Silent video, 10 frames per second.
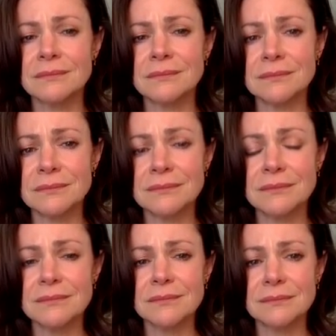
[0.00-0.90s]

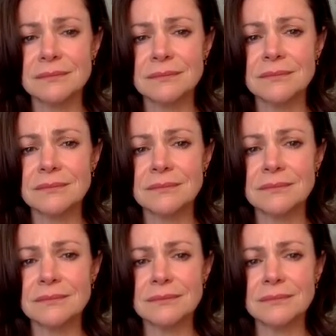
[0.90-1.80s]

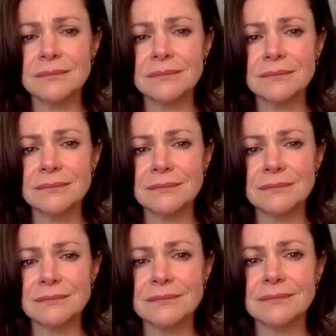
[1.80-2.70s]

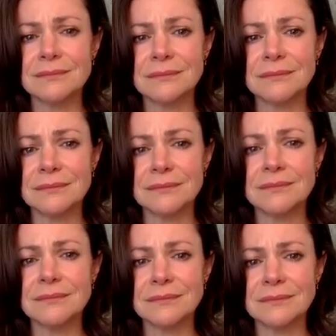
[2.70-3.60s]

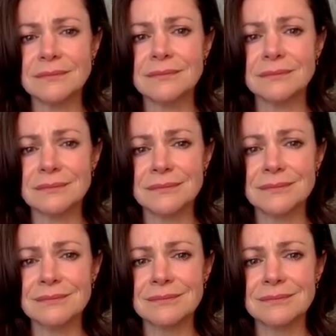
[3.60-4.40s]
No words are spoken by the person on screen.